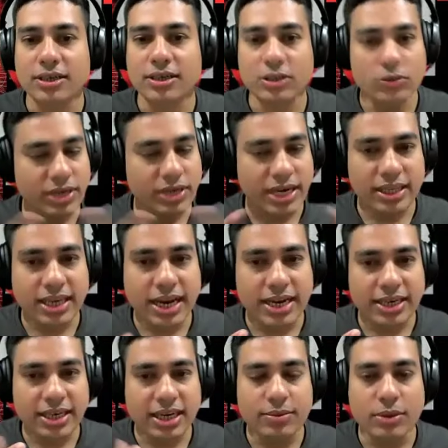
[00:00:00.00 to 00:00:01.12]
you will get the
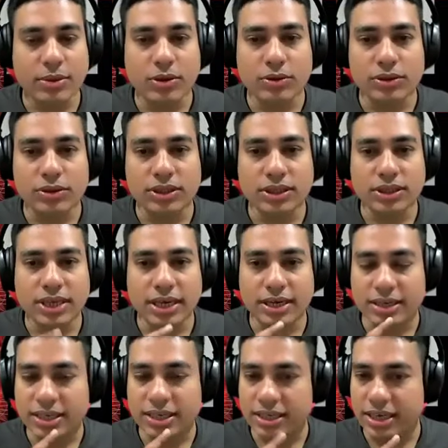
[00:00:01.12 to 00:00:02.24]
idea about the
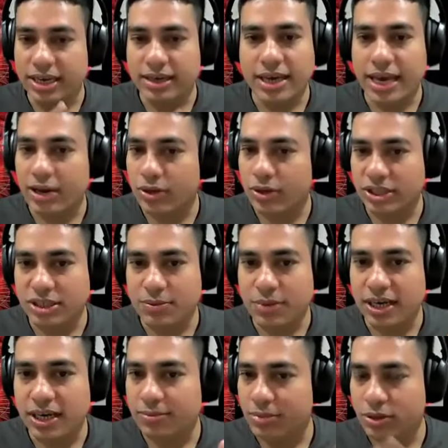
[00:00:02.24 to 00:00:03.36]
accuracy
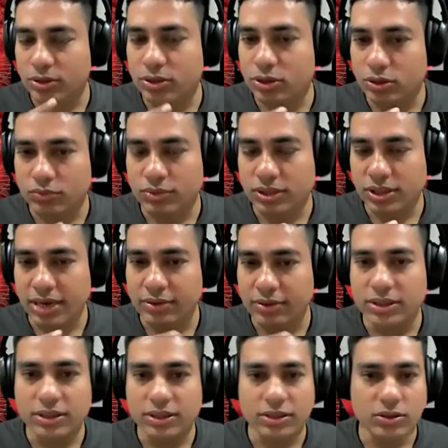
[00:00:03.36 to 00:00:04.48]
part, because you will have
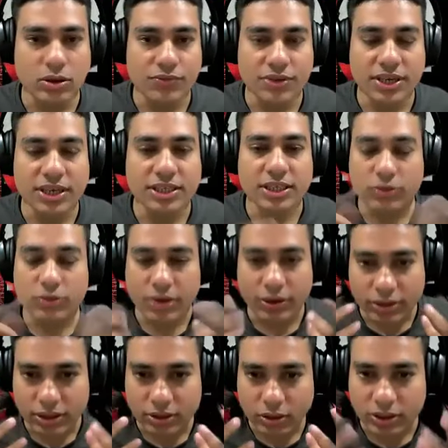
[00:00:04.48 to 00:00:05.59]
the configuration, you will
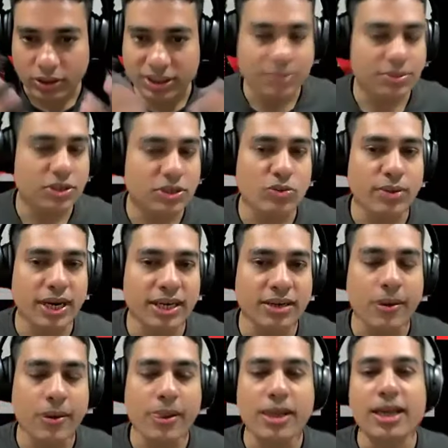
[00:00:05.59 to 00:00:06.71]
have the concept in your mind,
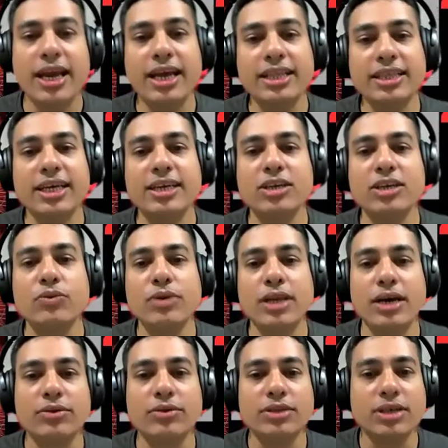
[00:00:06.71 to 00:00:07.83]
and then you will
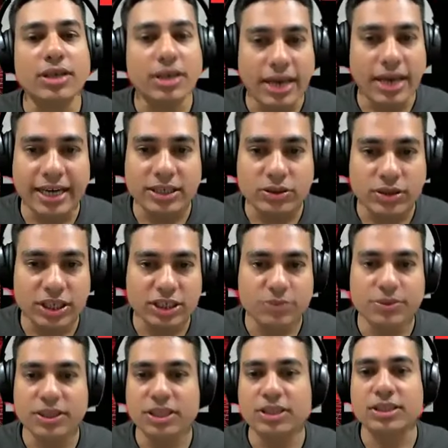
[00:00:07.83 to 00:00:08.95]
have the hands-on
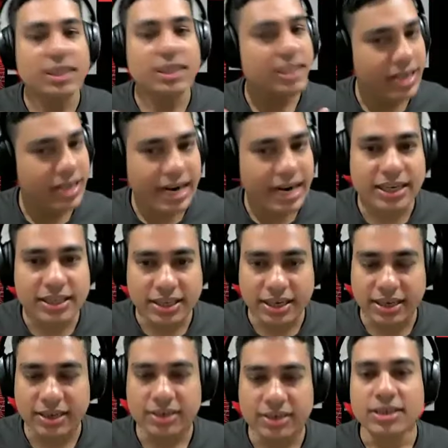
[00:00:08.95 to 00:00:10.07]
experience right
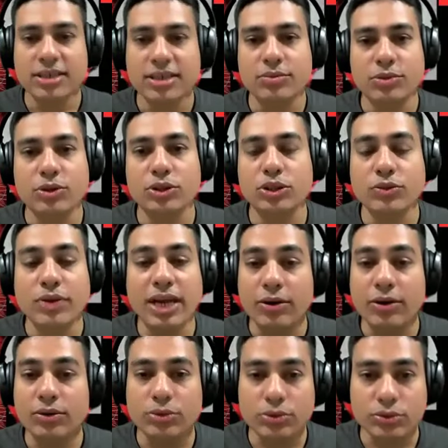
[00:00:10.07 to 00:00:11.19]
there, because you will
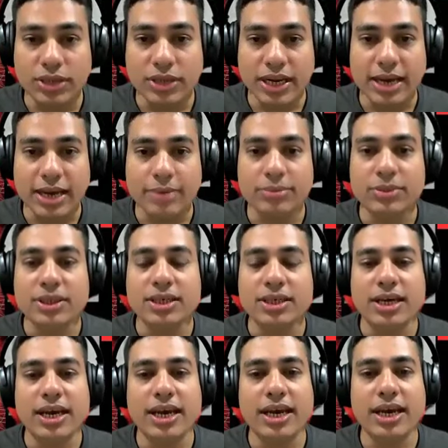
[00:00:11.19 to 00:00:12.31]
have to do the lab.
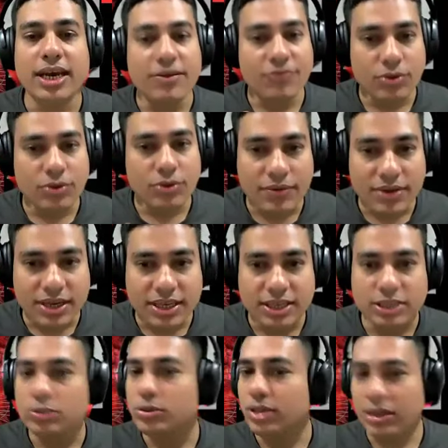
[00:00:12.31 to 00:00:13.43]
And if you have
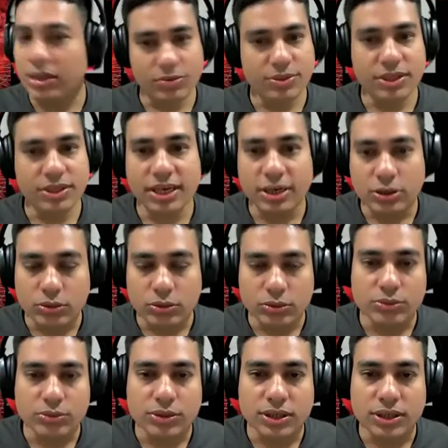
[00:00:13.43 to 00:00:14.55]
any issues, I will be there
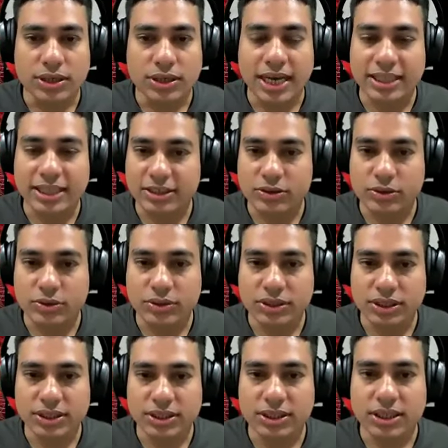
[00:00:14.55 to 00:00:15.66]
to answer your
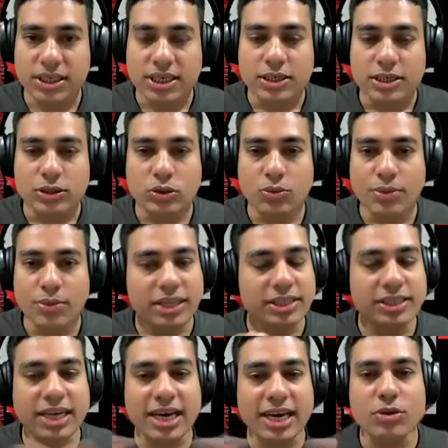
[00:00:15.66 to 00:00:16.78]
questions. So by the
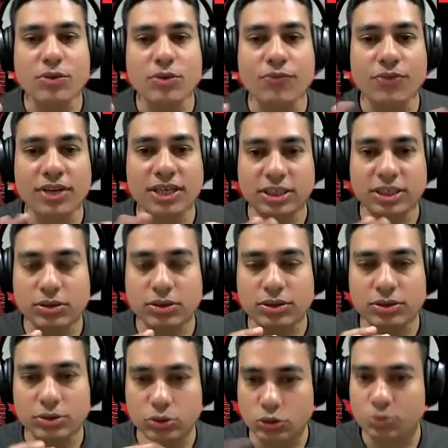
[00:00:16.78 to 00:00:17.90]
time you finish your
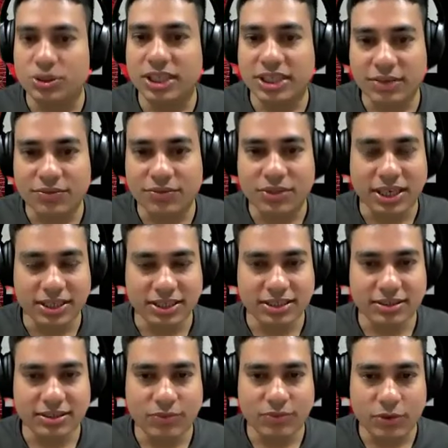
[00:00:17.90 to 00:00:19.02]
Zoom session with
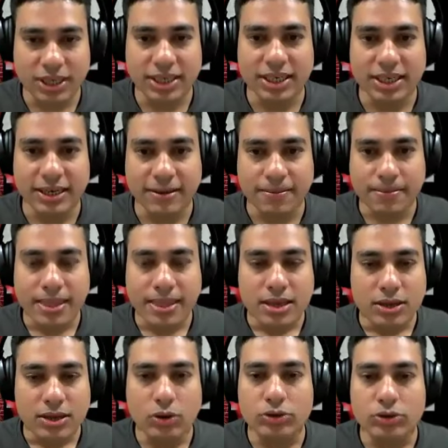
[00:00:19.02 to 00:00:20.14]
us for that day,
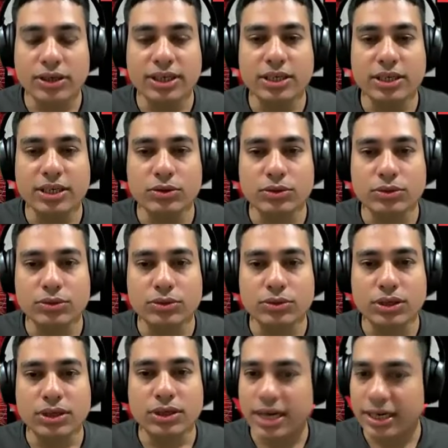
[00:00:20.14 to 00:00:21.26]
not only you
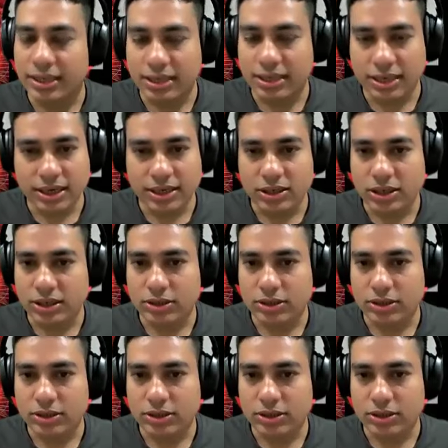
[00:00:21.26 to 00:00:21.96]
learn a